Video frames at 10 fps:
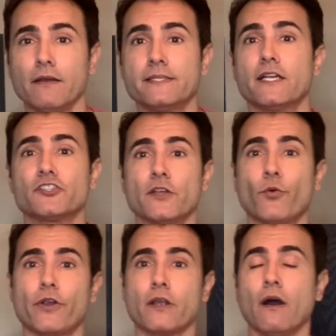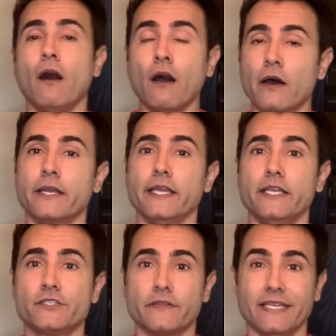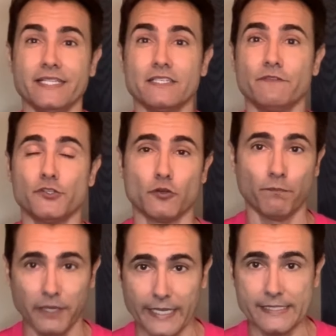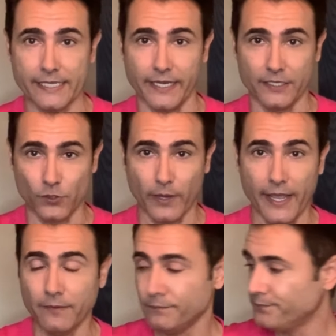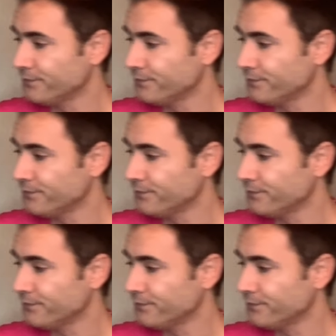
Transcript: let's actually work on each of the individual place settings, okay?